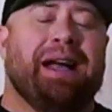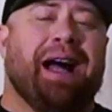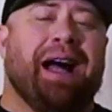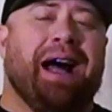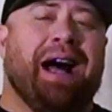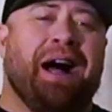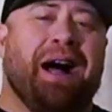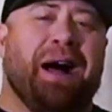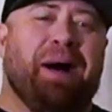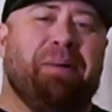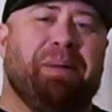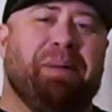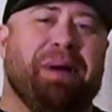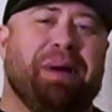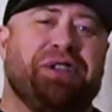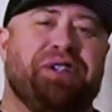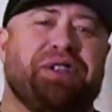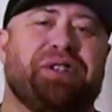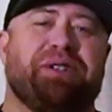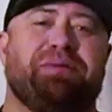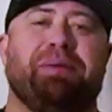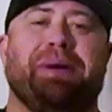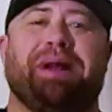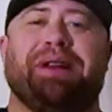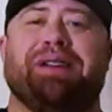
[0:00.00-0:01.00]
It
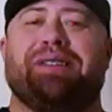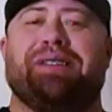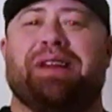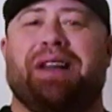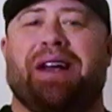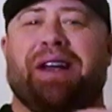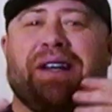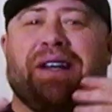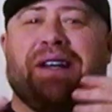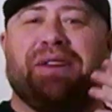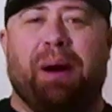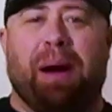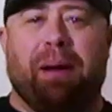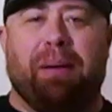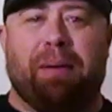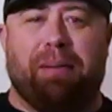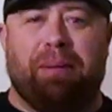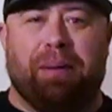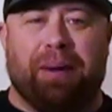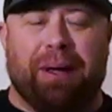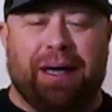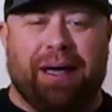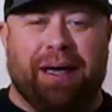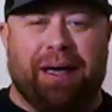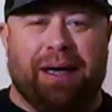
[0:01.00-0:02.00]
just means that it's
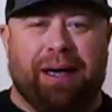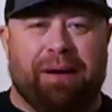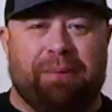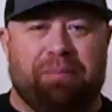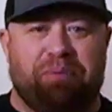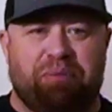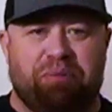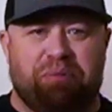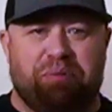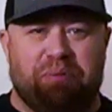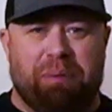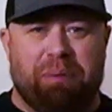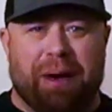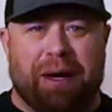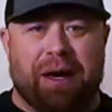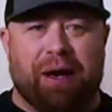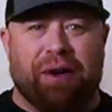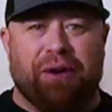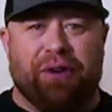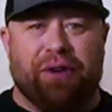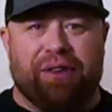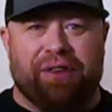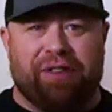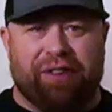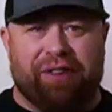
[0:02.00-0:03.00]
probably been
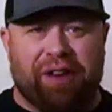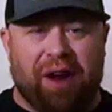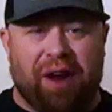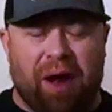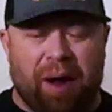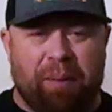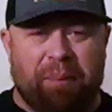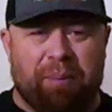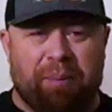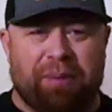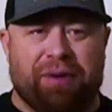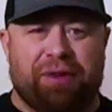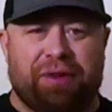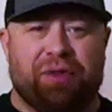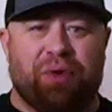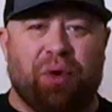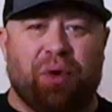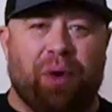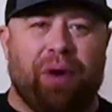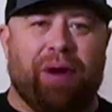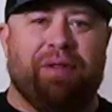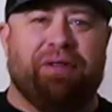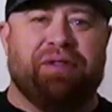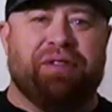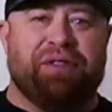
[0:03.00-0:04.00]
under some
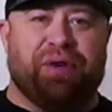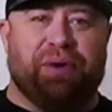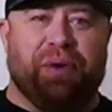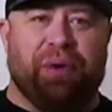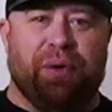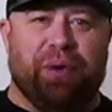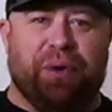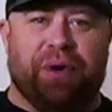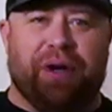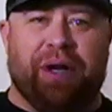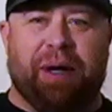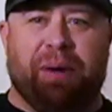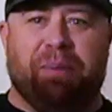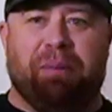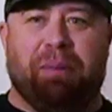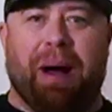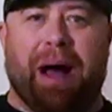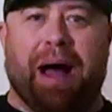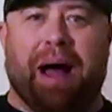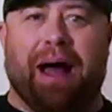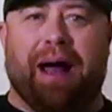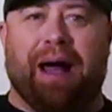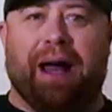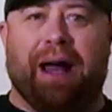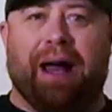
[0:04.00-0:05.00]
sort of scrutiny
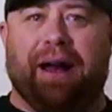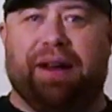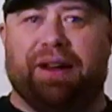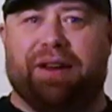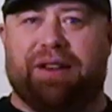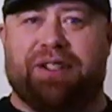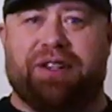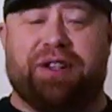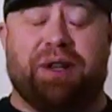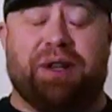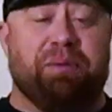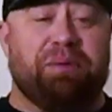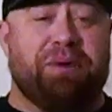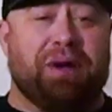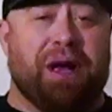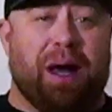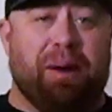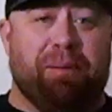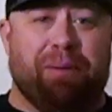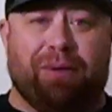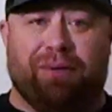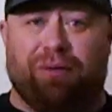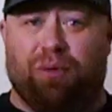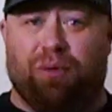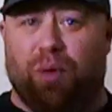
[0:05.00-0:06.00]
by some
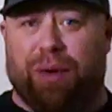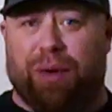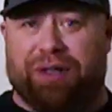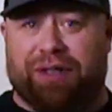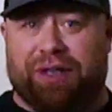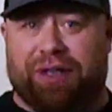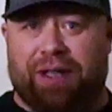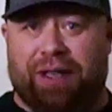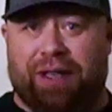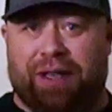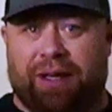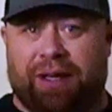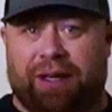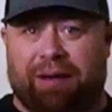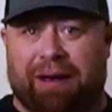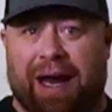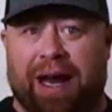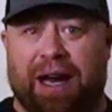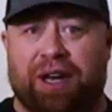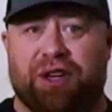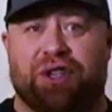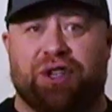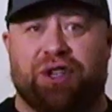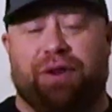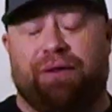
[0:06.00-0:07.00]
type of whiskey
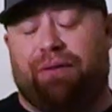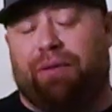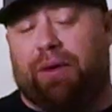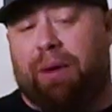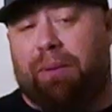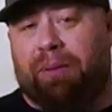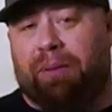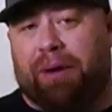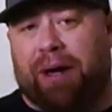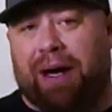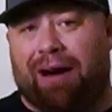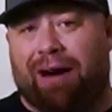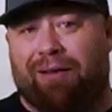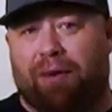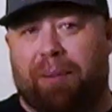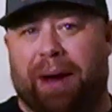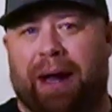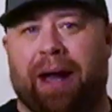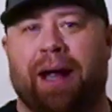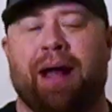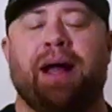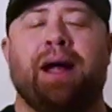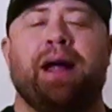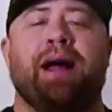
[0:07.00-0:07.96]
agent from the government.